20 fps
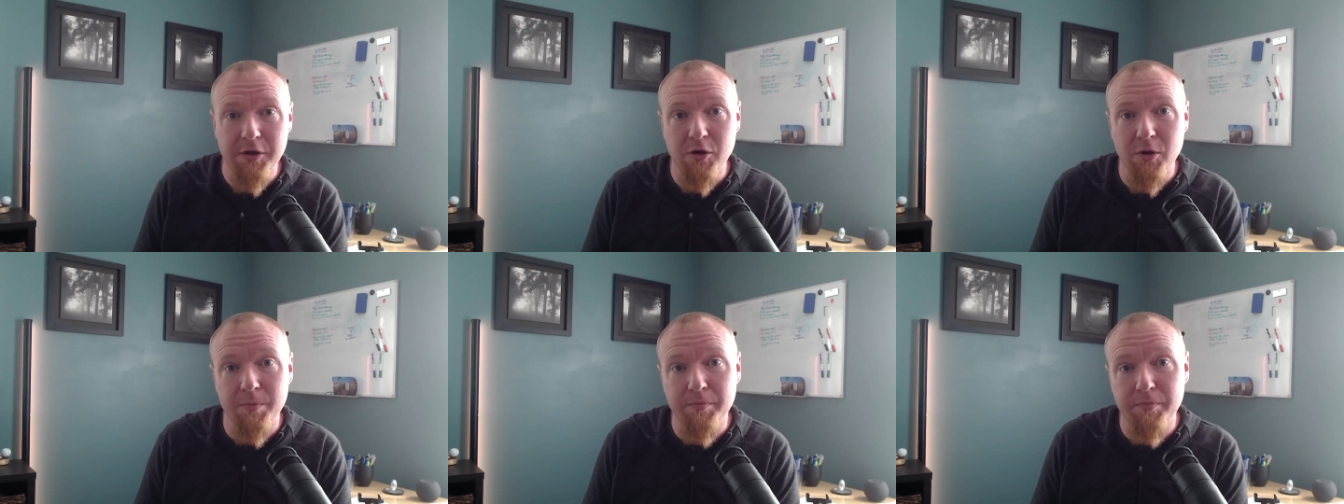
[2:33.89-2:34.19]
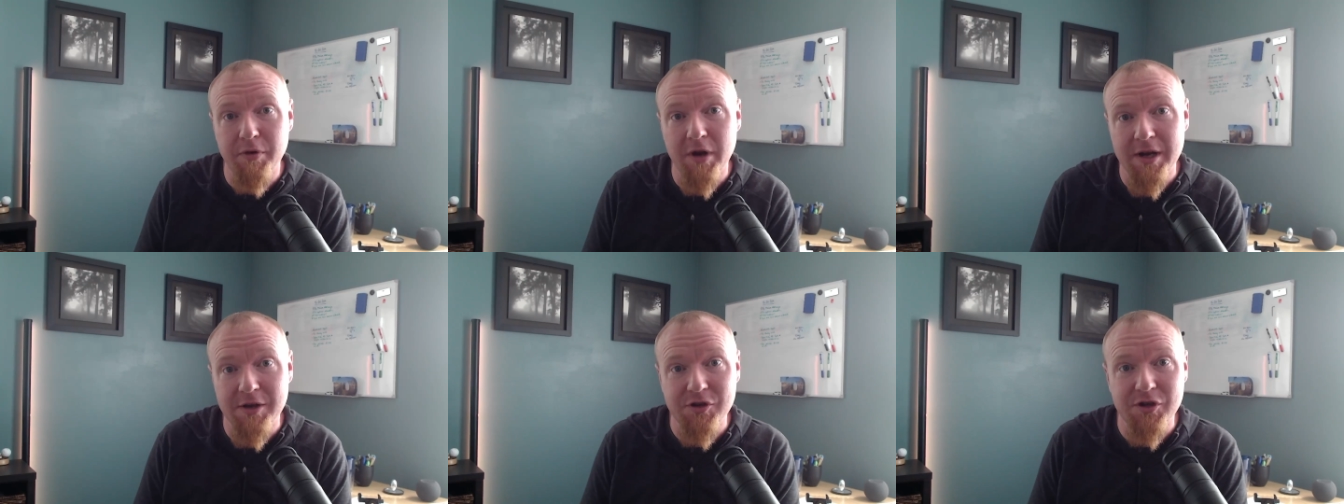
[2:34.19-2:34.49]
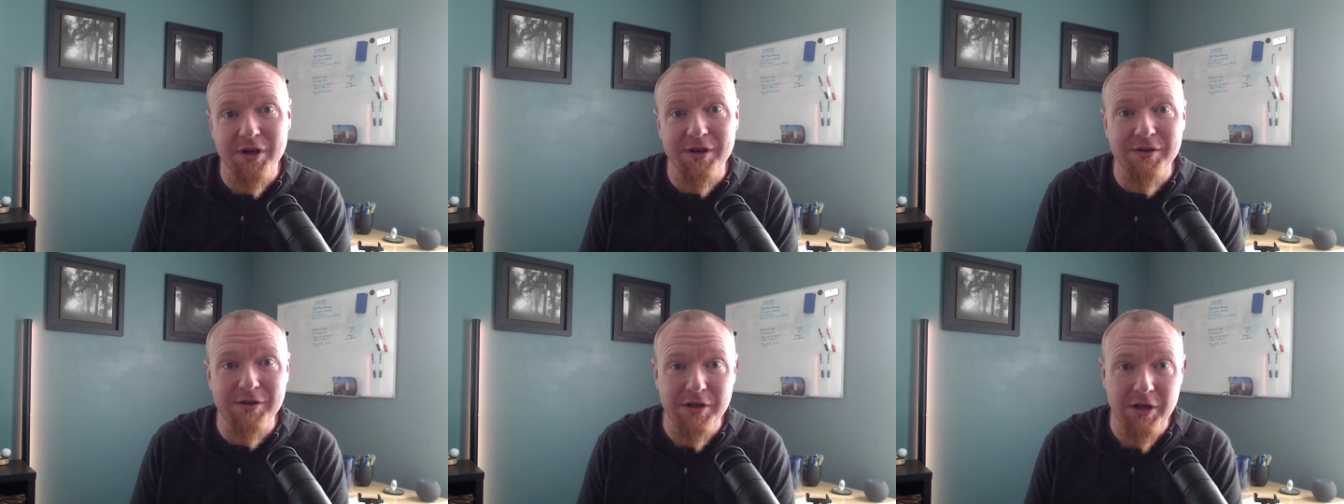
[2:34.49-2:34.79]
your
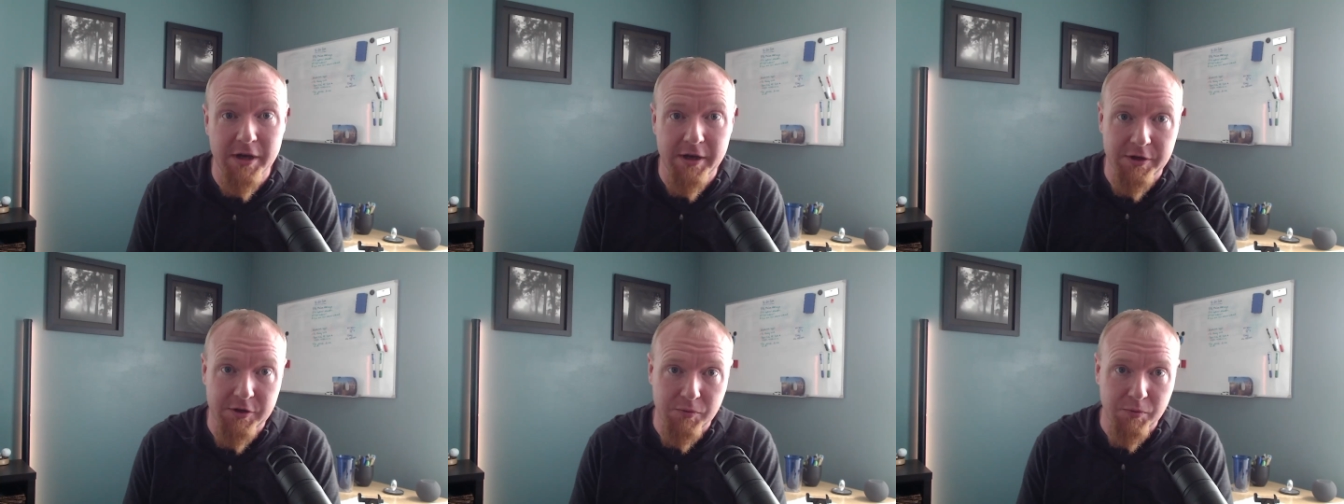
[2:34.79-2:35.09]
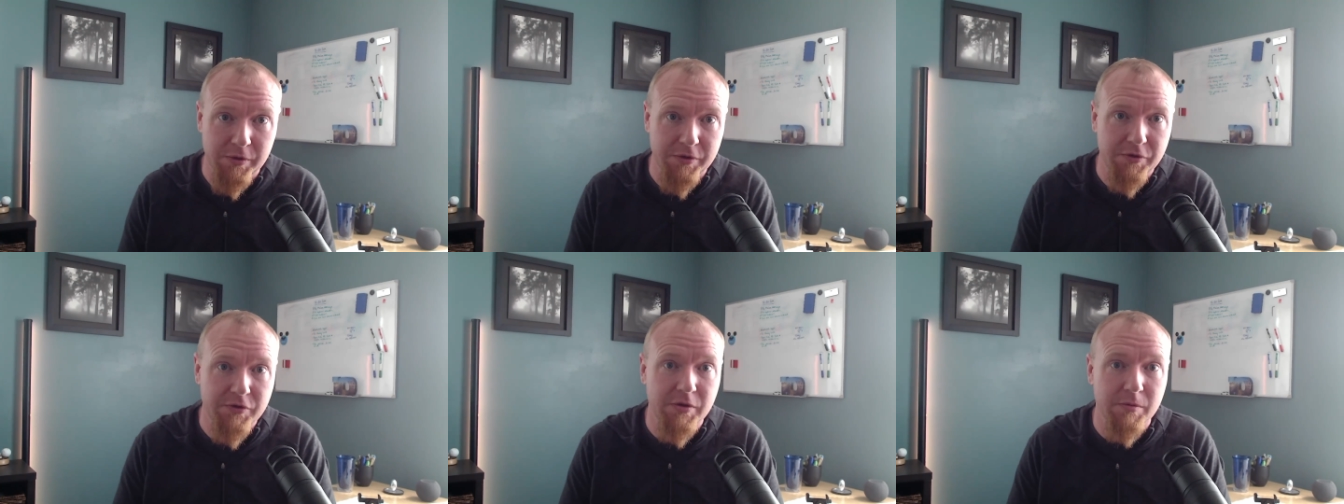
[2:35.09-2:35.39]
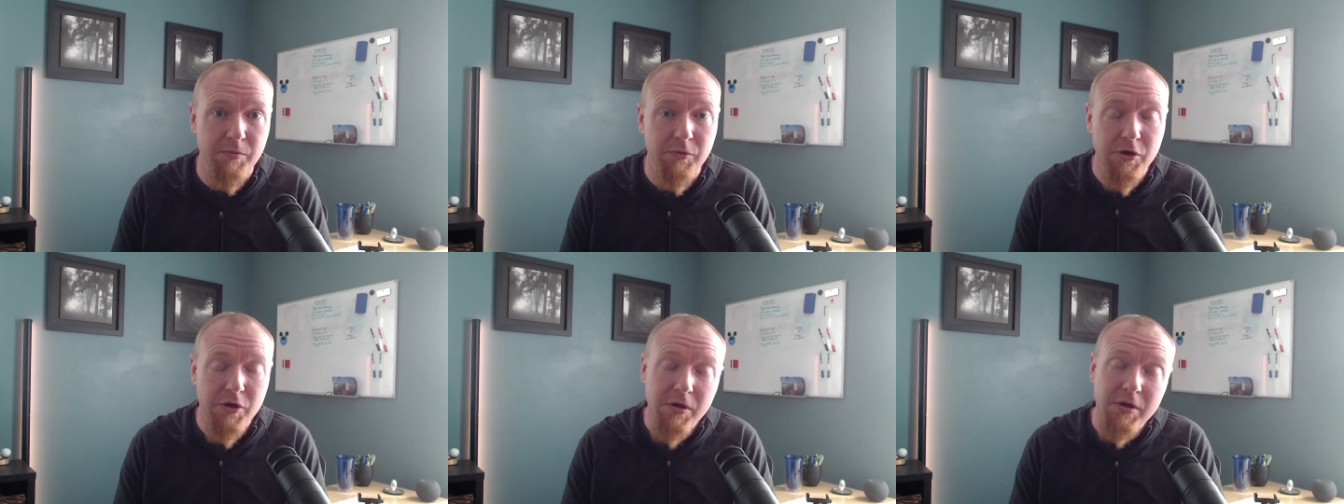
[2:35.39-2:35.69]
project does with
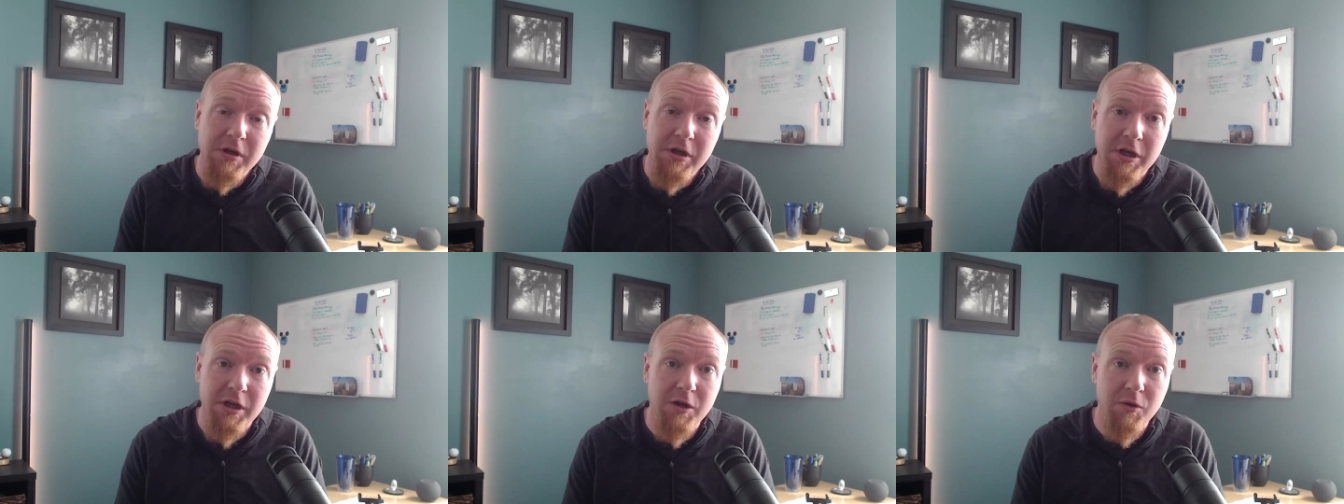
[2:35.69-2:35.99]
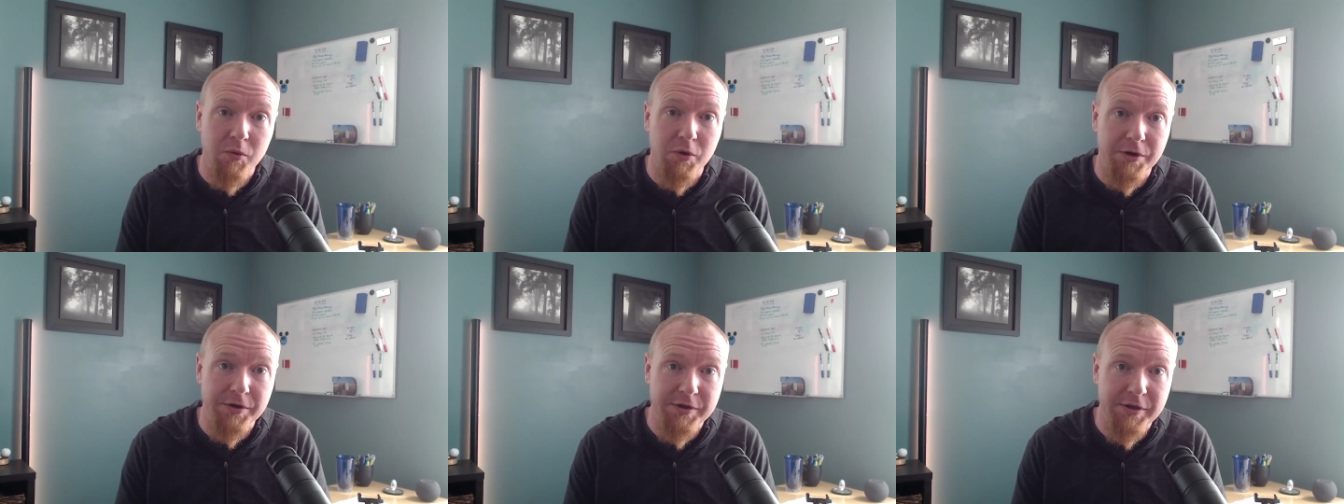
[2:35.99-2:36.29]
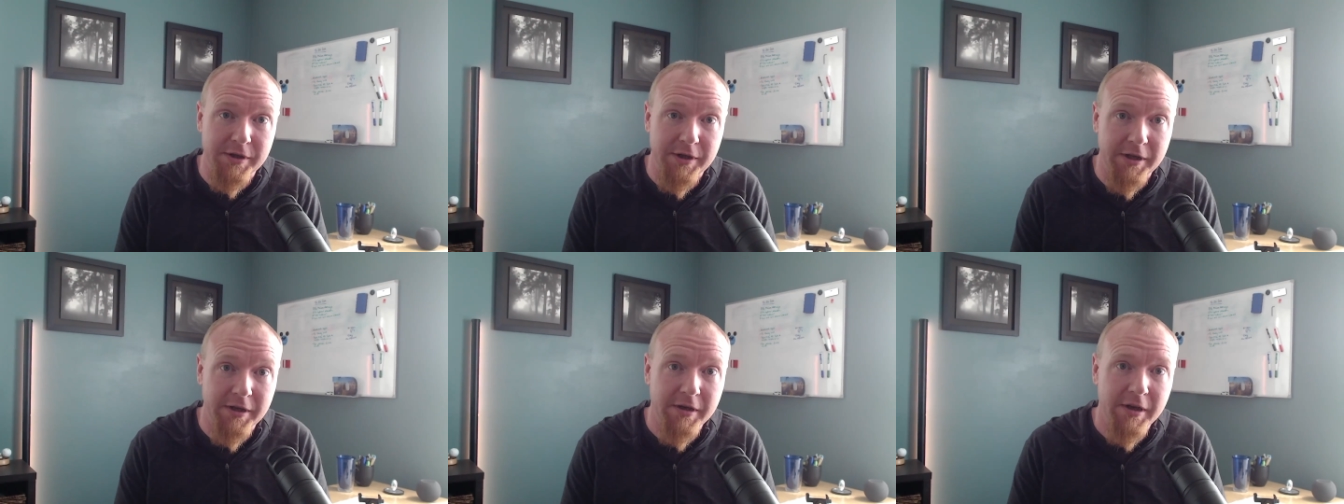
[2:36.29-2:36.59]
some good keywords
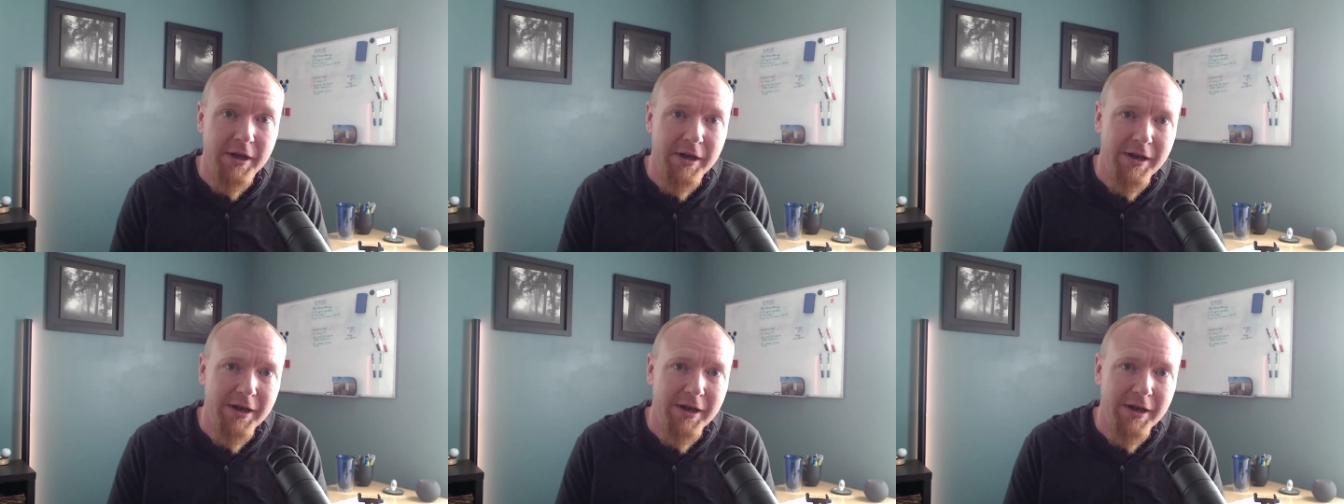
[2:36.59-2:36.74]
in it,